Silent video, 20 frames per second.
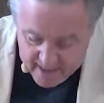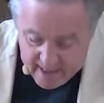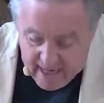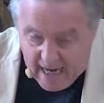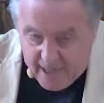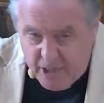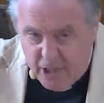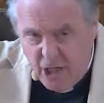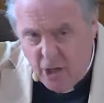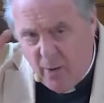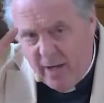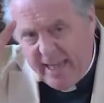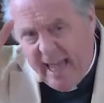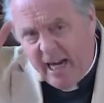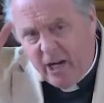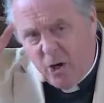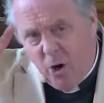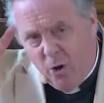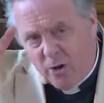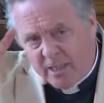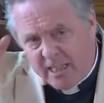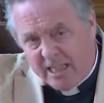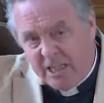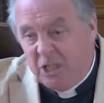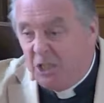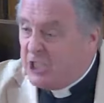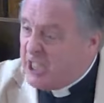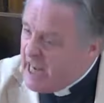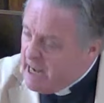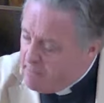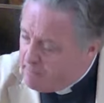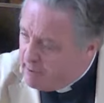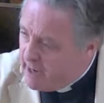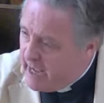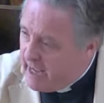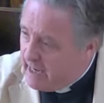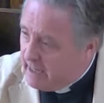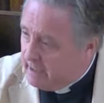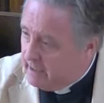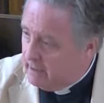And do you know what that causes? Deep
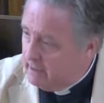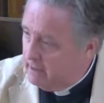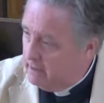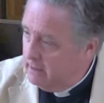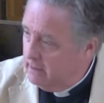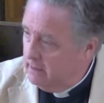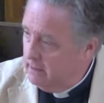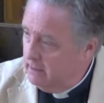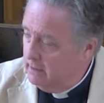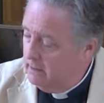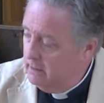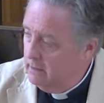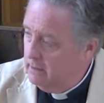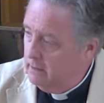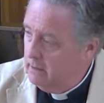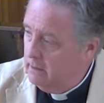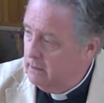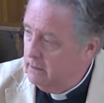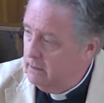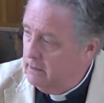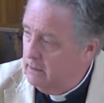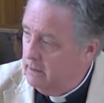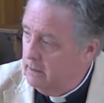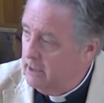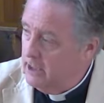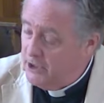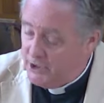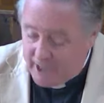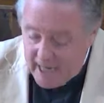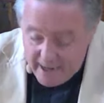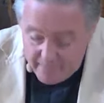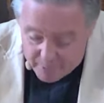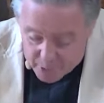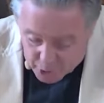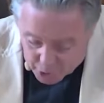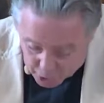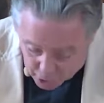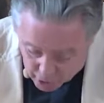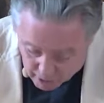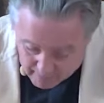pain. Deep
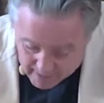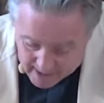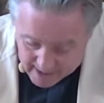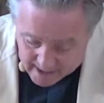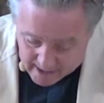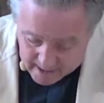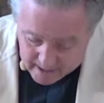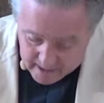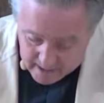trauma.